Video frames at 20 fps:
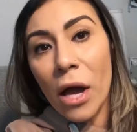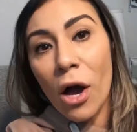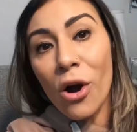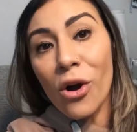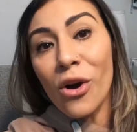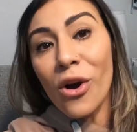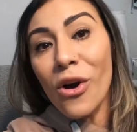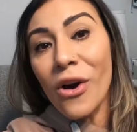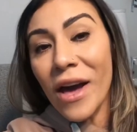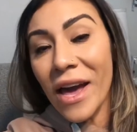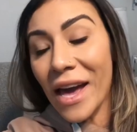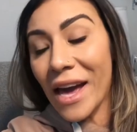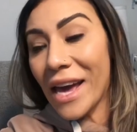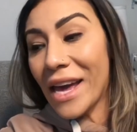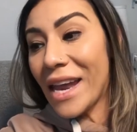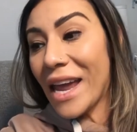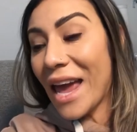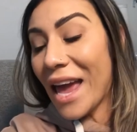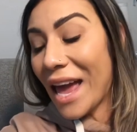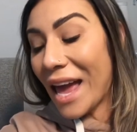I'll go
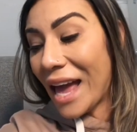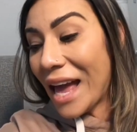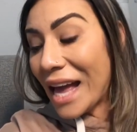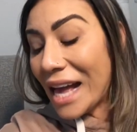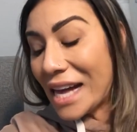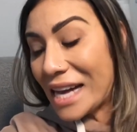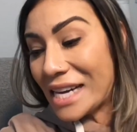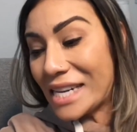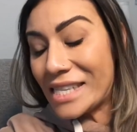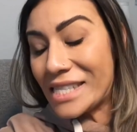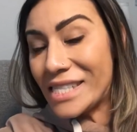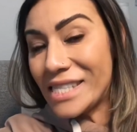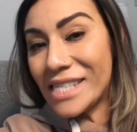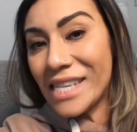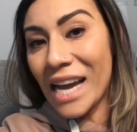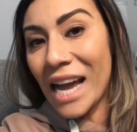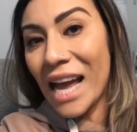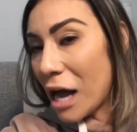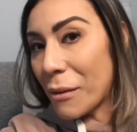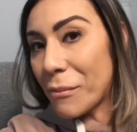ahead and
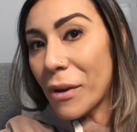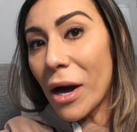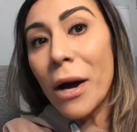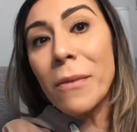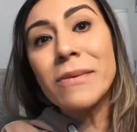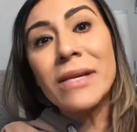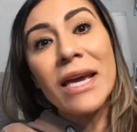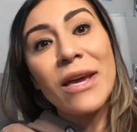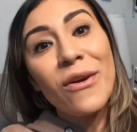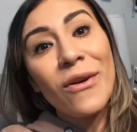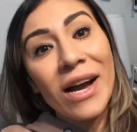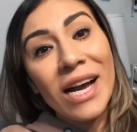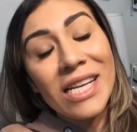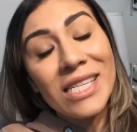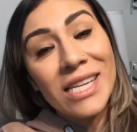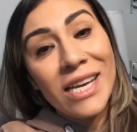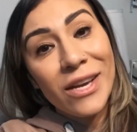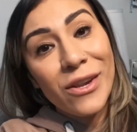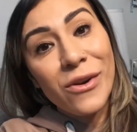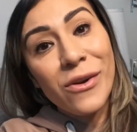um, update you guys
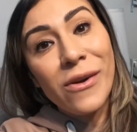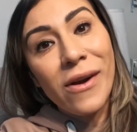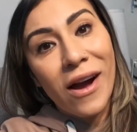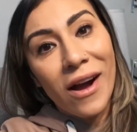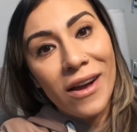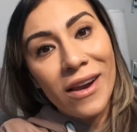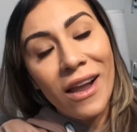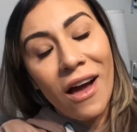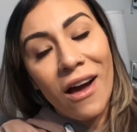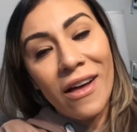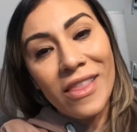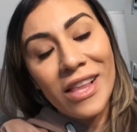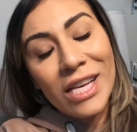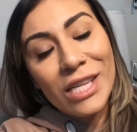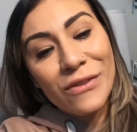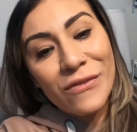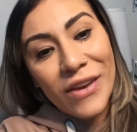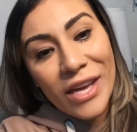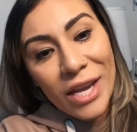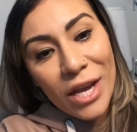later on on
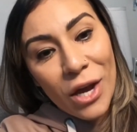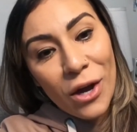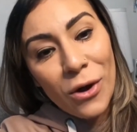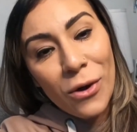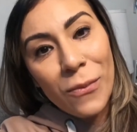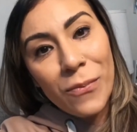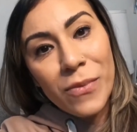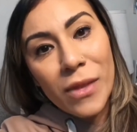this video.